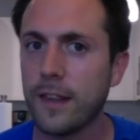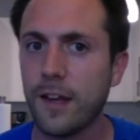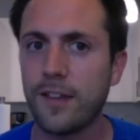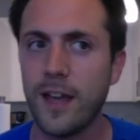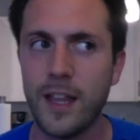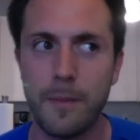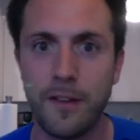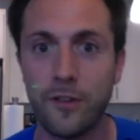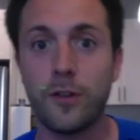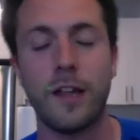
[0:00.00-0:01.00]
to stay in the
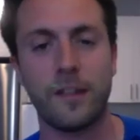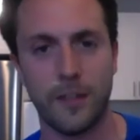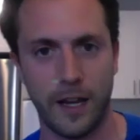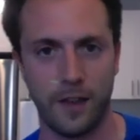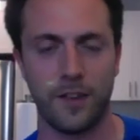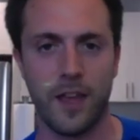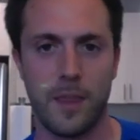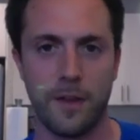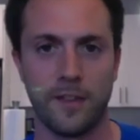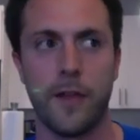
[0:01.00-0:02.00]
business or less likely to stay in the
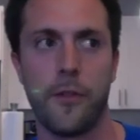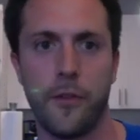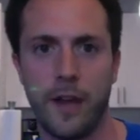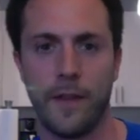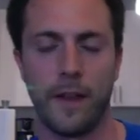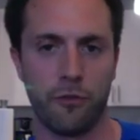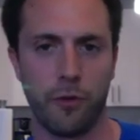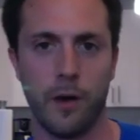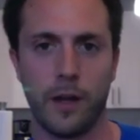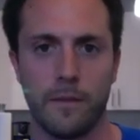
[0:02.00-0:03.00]
business now that their downline is
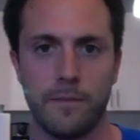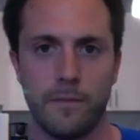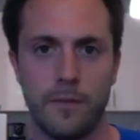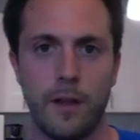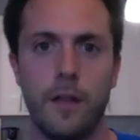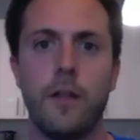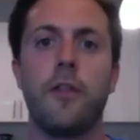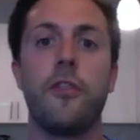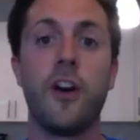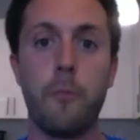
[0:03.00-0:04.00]
growing?
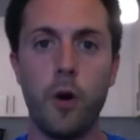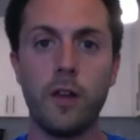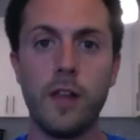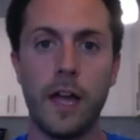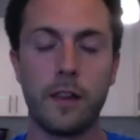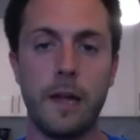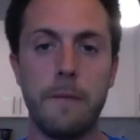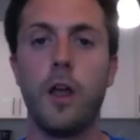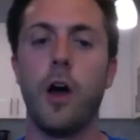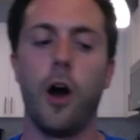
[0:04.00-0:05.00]
They're more likely.
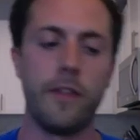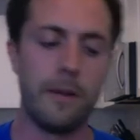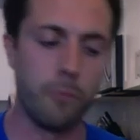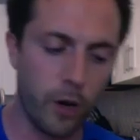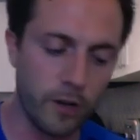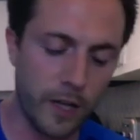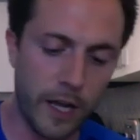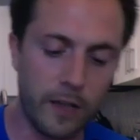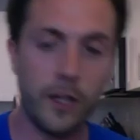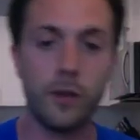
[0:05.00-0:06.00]
Are they more
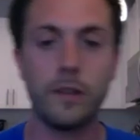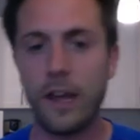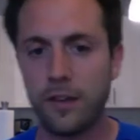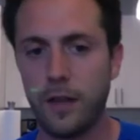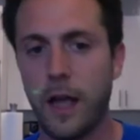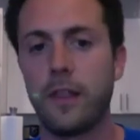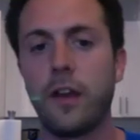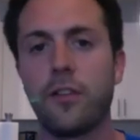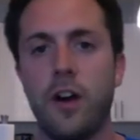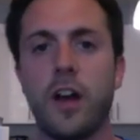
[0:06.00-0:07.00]
likely or less likely to
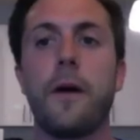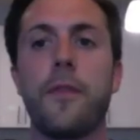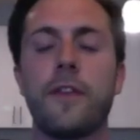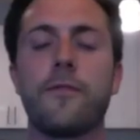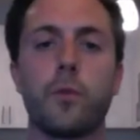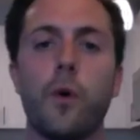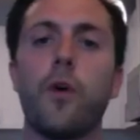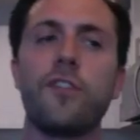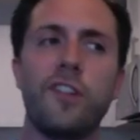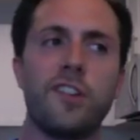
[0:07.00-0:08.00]
talk about the different
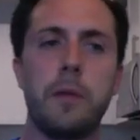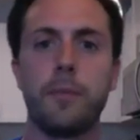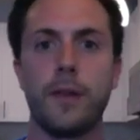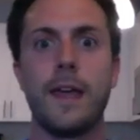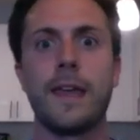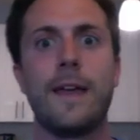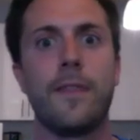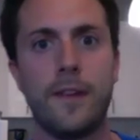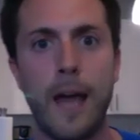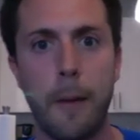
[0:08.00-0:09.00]
roles they should be playing in the
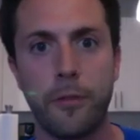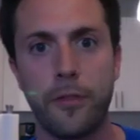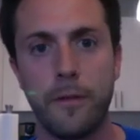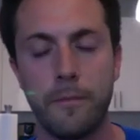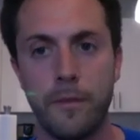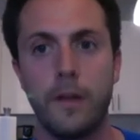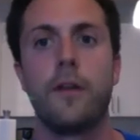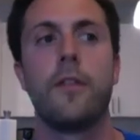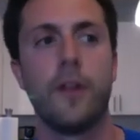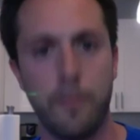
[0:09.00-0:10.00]
depth?
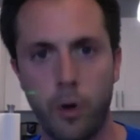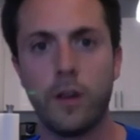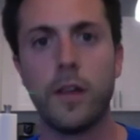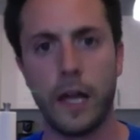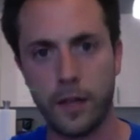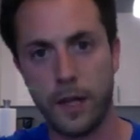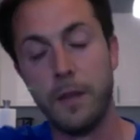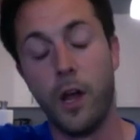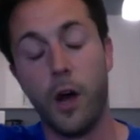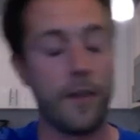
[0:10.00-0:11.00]
They're more likely.
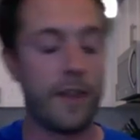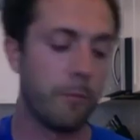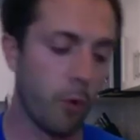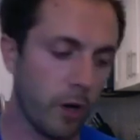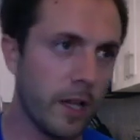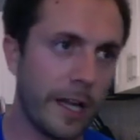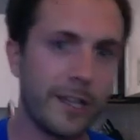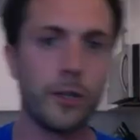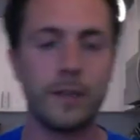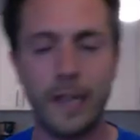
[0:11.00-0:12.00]
Are they more
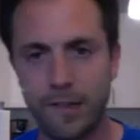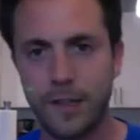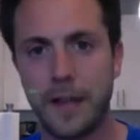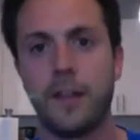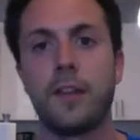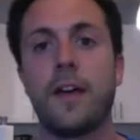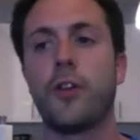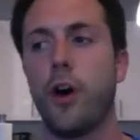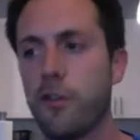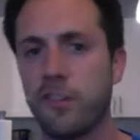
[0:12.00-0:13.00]
likely or less likely to have an
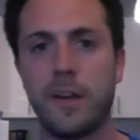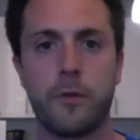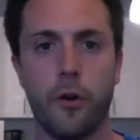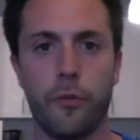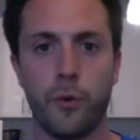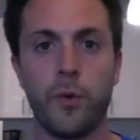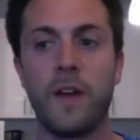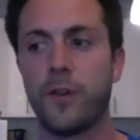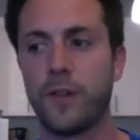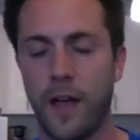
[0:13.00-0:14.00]
auto ship go through if
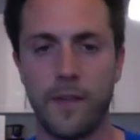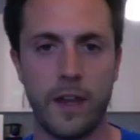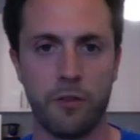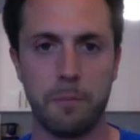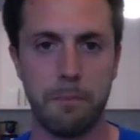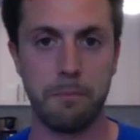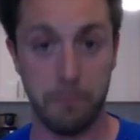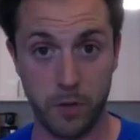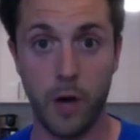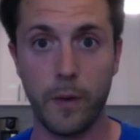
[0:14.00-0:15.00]
their downline is
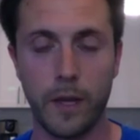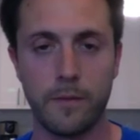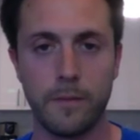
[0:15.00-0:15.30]
growing?